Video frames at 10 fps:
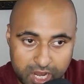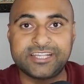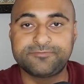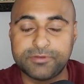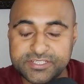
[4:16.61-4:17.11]

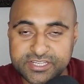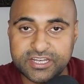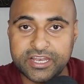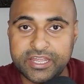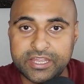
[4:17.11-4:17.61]

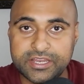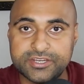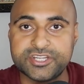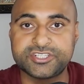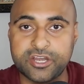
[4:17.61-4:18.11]
Explicitly
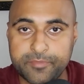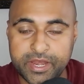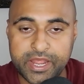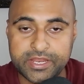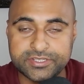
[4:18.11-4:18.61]

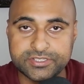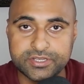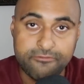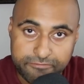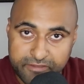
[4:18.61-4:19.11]
discriminates
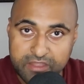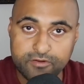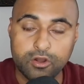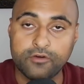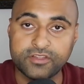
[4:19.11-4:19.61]
in
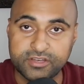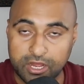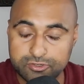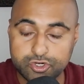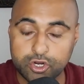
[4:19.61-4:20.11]
favor of the
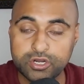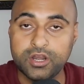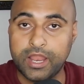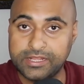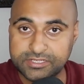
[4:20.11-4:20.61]

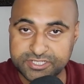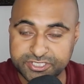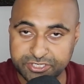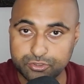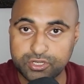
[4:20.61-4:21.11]
downtrodden, like the
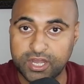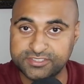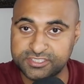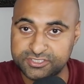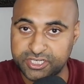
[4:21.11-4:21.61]
scheduled
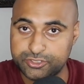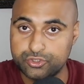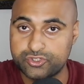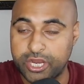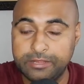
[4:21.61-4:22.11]
castes and
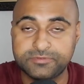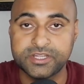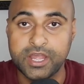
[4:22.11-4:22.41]
scheduled tribes.